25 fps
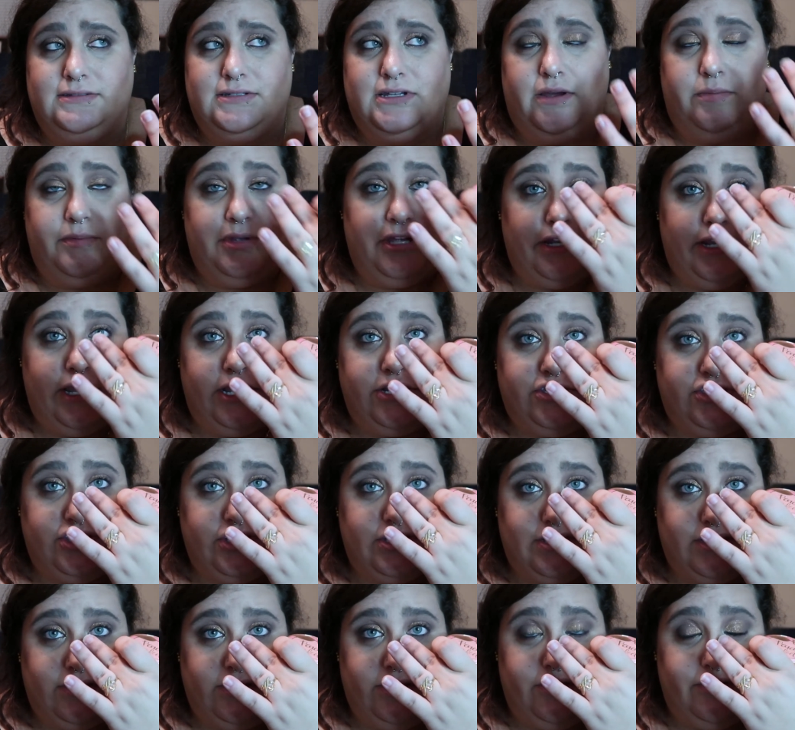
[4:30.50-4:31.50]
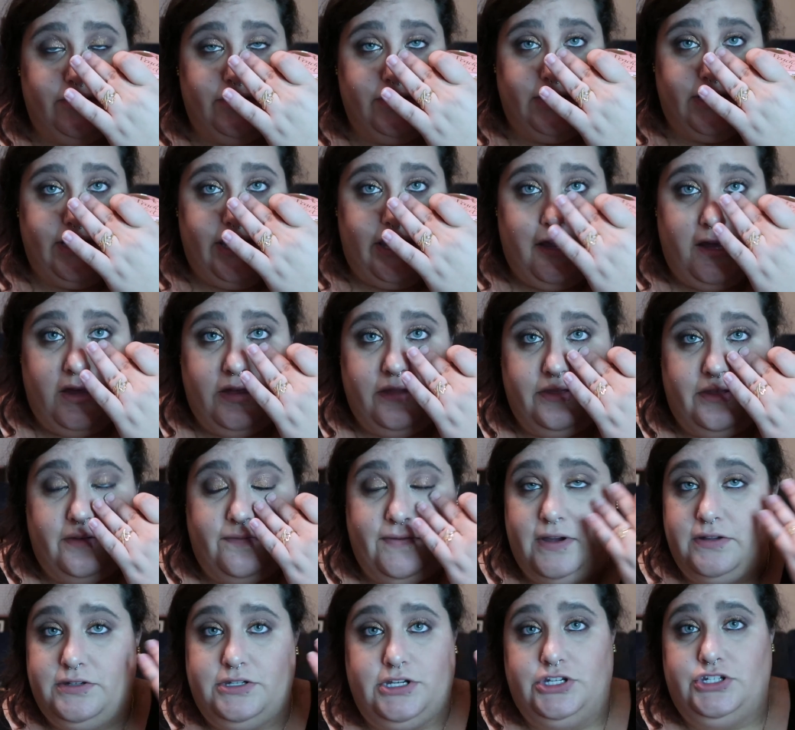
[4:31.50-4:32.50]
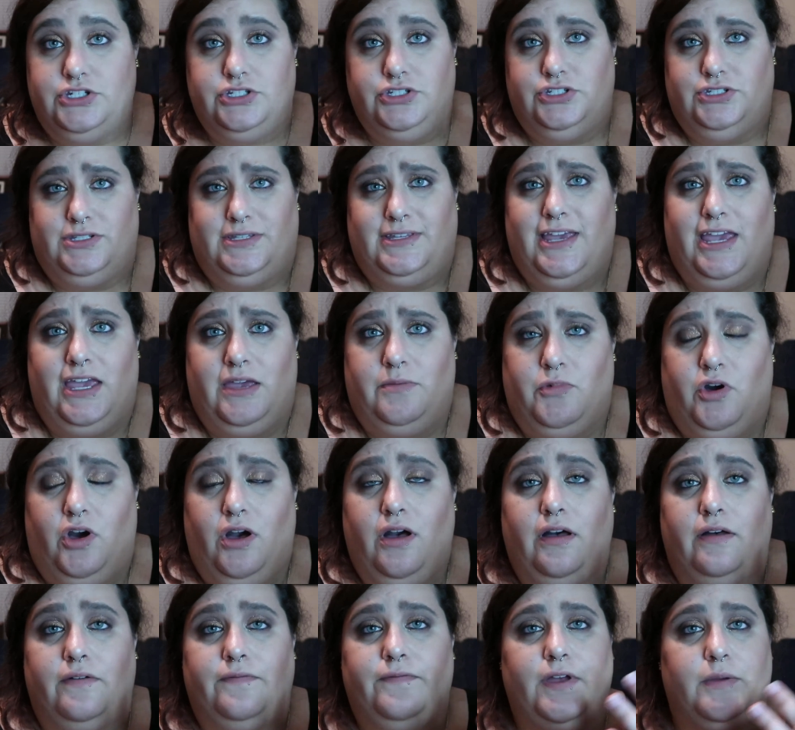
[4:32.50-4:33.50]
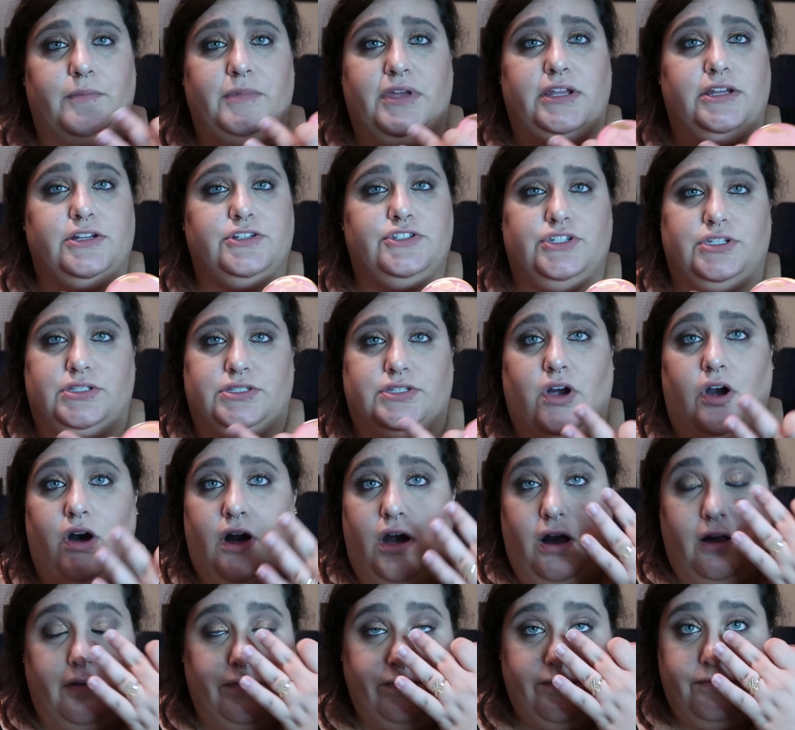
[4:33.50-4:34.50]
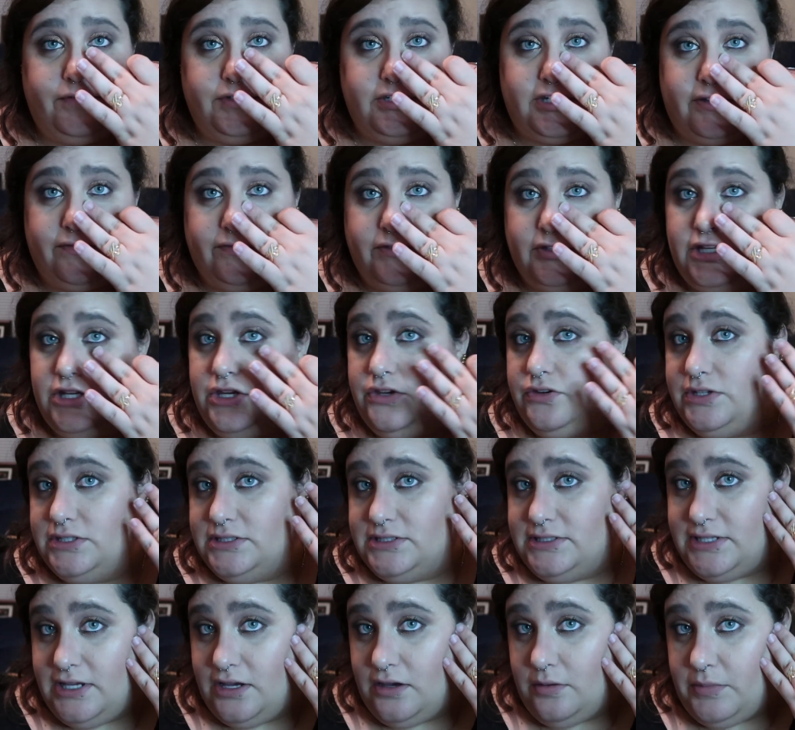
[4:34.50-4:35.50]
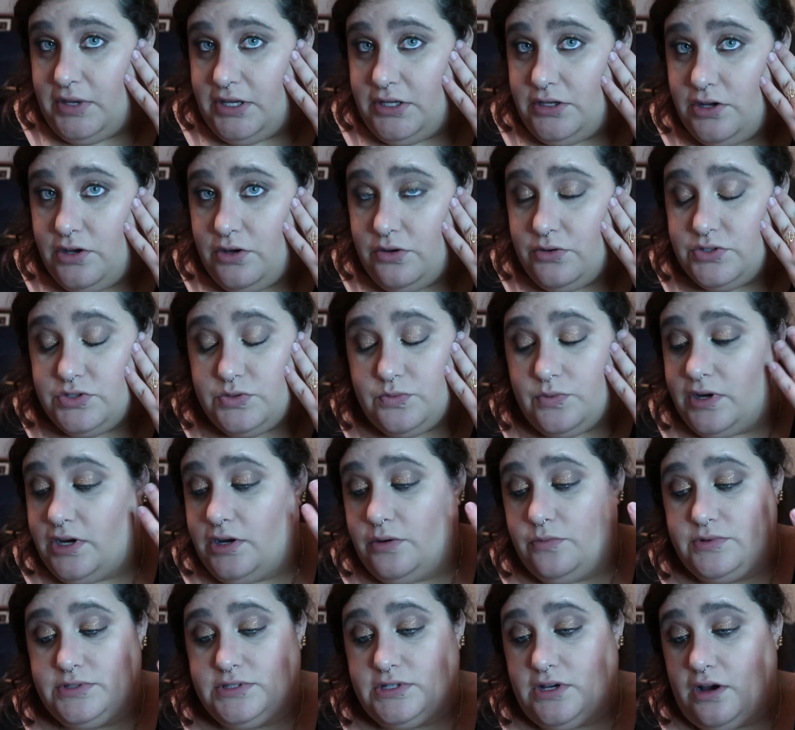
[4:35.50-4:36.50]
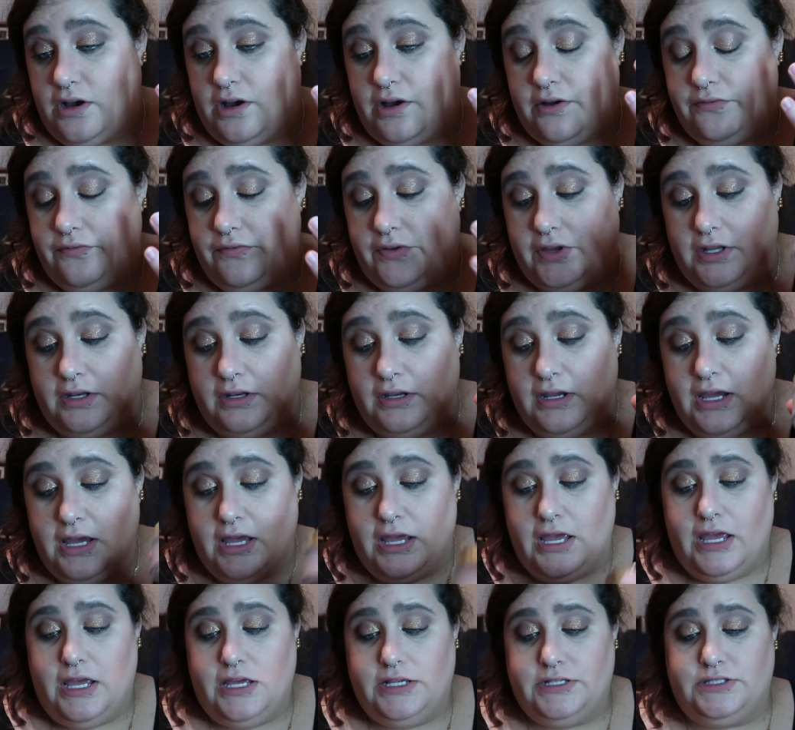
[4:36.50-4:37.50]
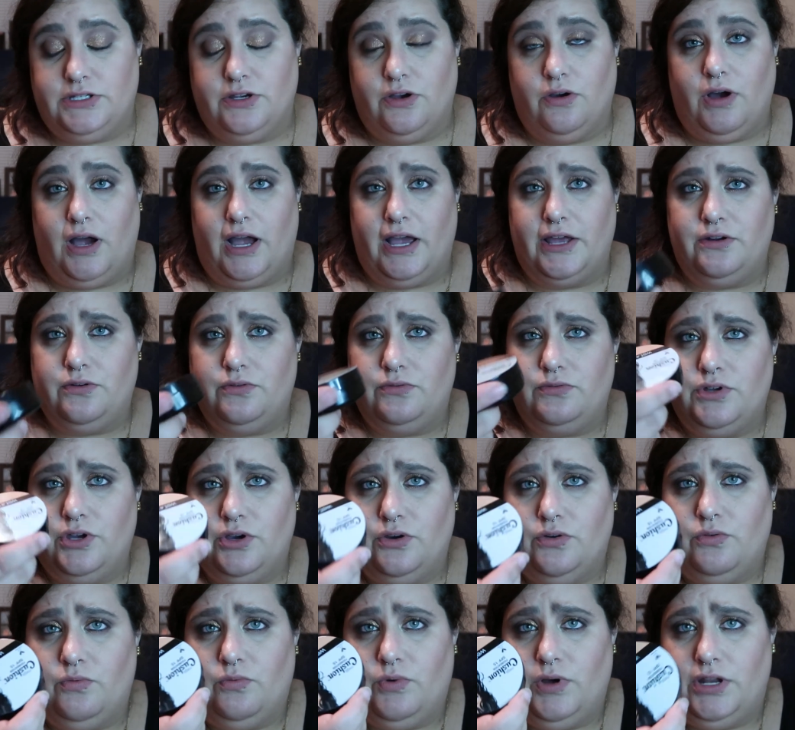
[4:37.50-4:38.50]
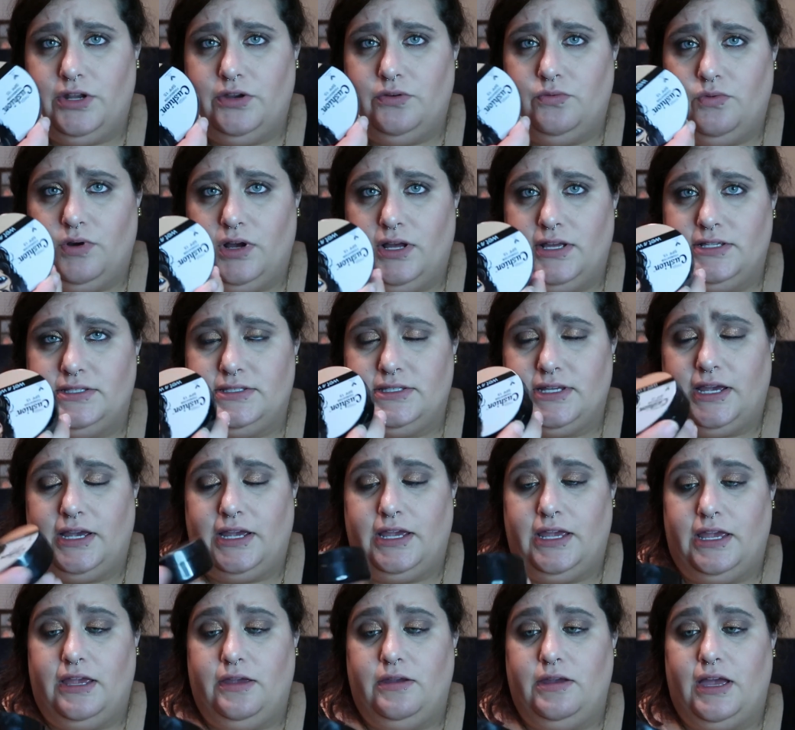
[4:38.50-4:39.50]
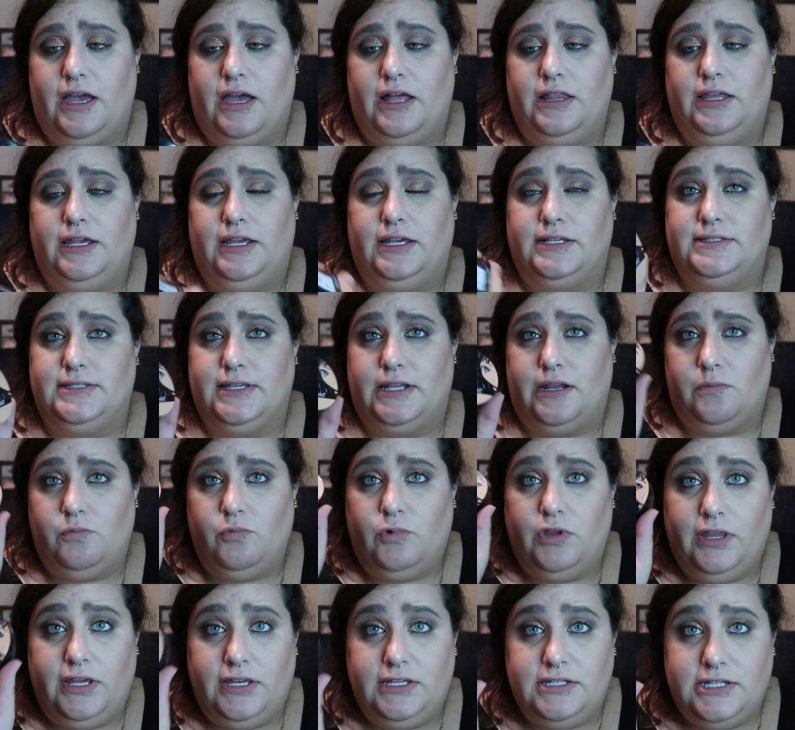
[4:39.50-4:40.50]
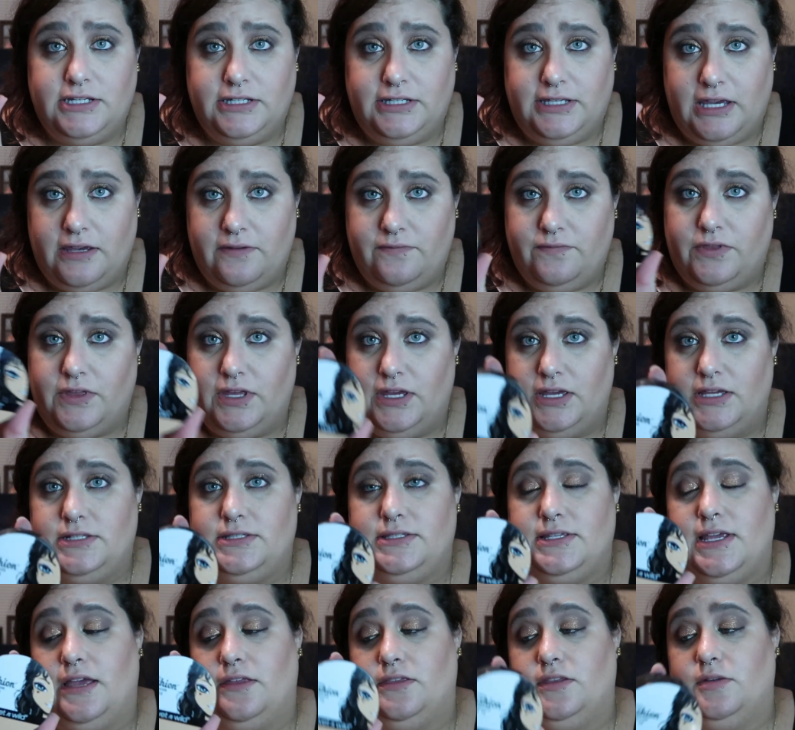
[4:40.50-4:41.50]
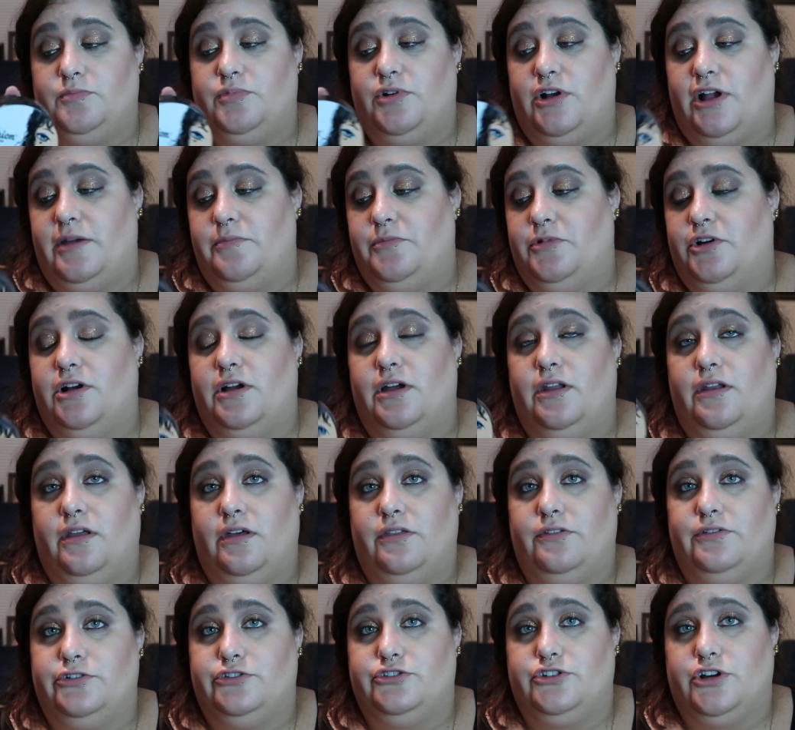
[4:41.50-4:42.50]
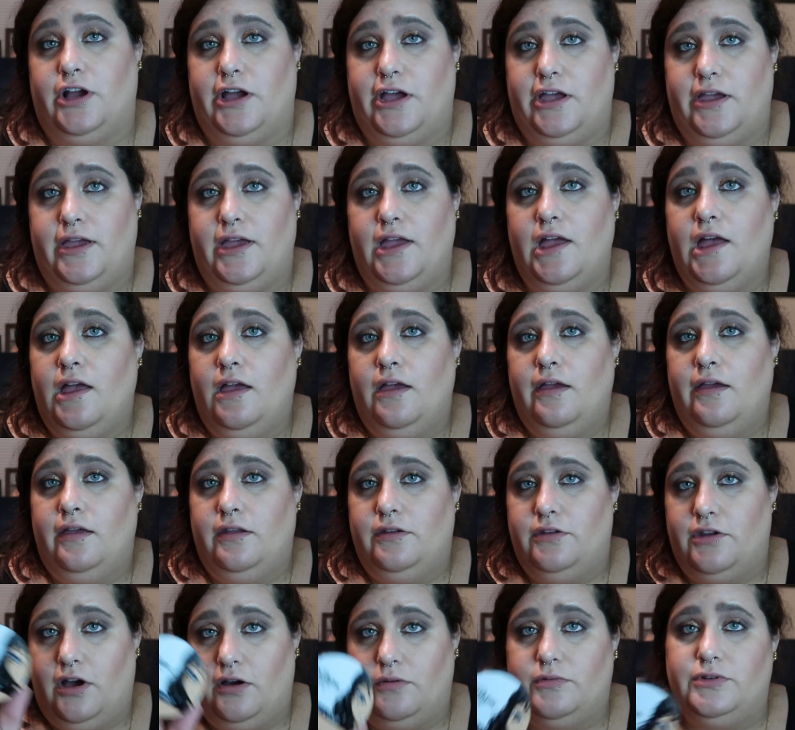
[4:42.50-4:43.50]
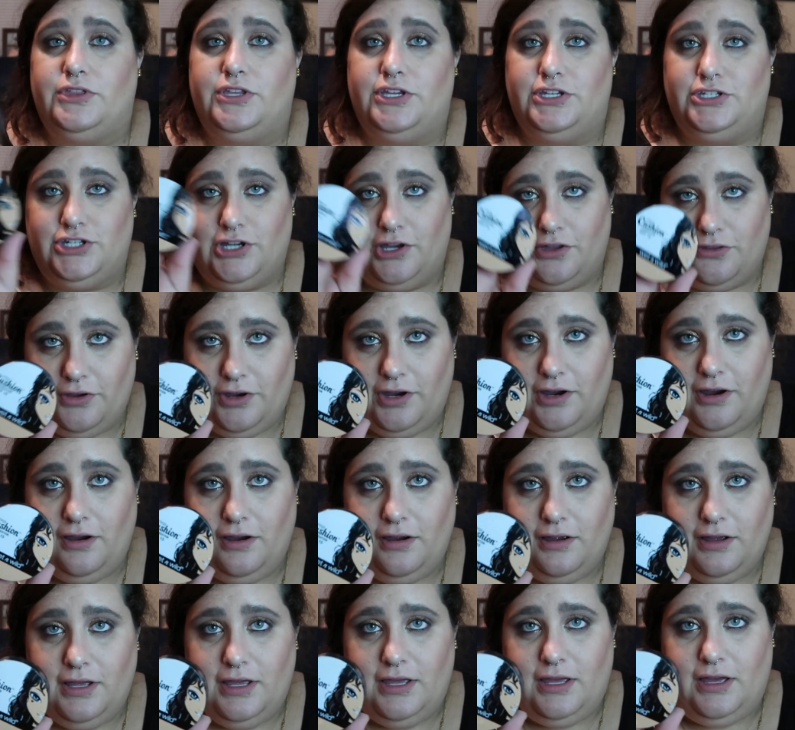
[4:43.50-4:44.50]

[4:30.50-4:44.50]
I mean, it just literally, the foundation just came off. I mean, it's just off. Definitely you can see on my nose where it was off. And so I don't know what it was. Like I said, I'm willing to give this and the primer another try, not with each other.